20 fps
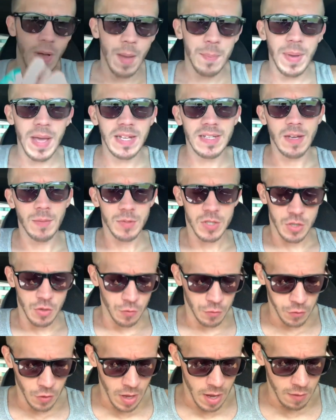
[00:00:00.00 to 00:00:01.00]
I picked up 2
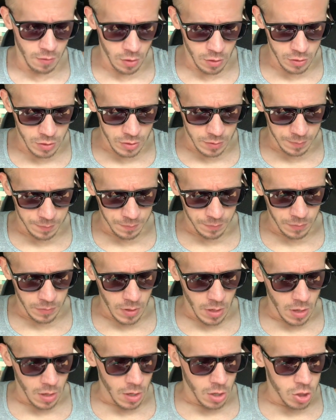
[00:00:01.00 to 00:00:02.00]
flavors,
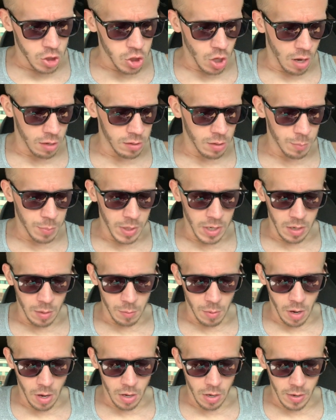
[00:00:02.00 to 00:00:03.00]
chocolate peanut
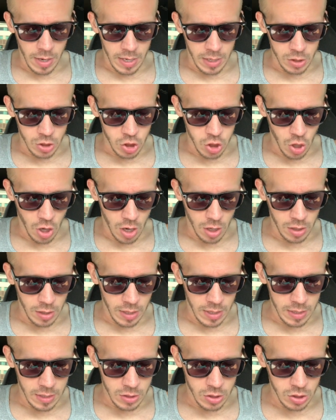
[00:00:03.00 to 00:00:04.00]
butter and
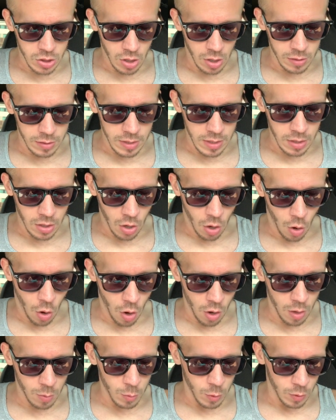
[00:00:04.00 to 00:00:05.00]
chocolate salted
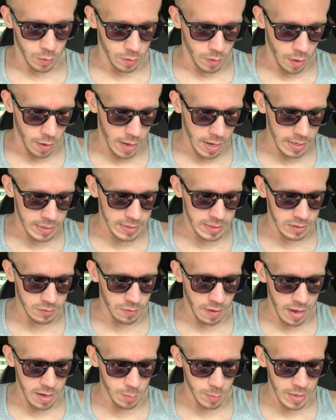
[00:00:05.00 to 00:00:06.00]
caramel. All right, it says
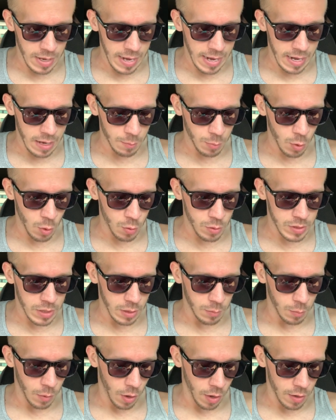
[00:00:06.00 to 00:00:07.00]
vitamin and
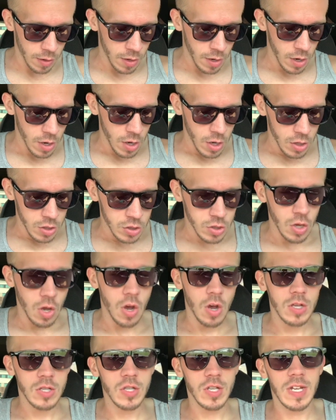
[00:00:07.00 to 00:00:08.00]
protein bar. So
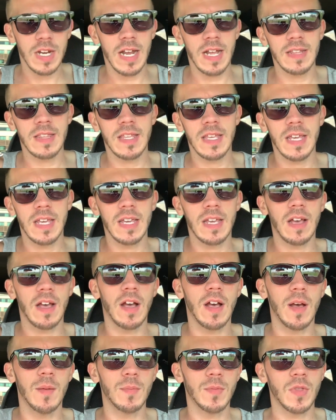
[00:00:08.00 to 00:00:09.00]
I was looking at
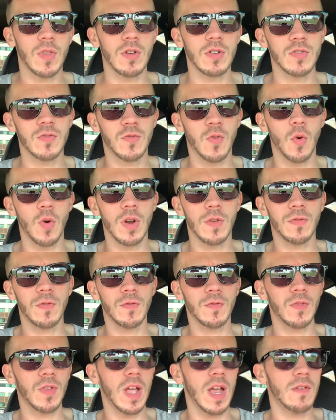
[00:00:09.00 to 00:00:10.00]
the, there's 4
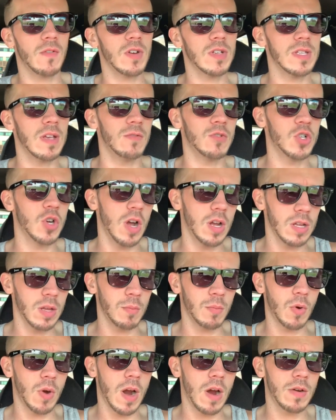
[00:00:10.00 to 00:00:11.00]
different flavors. They have
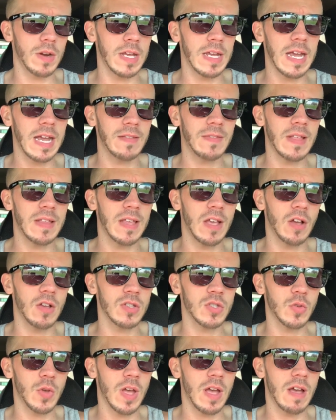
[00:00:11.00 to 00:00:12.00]
chocolate brownie, and then they
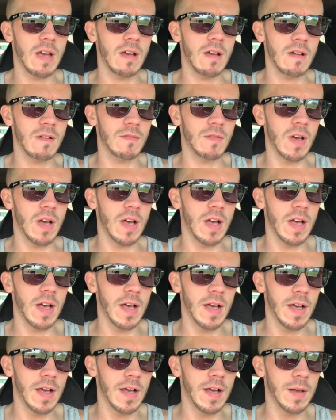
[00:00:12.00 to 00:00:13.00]
also have,
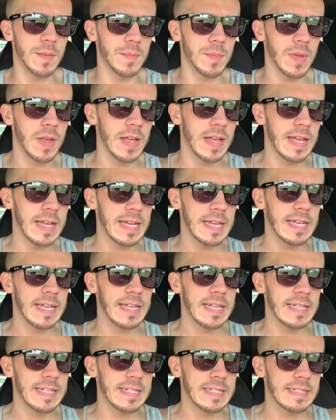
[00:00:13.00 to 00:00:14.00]
I
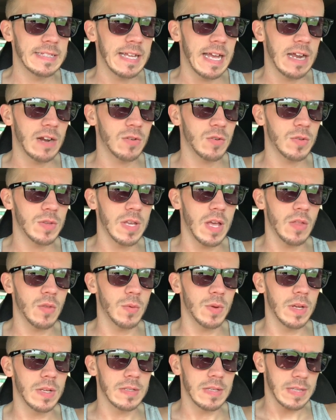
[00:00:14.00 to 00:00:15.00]
don't know what the other
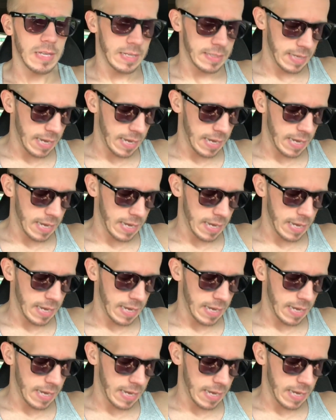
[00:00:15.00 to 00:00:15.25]
one is. I think it's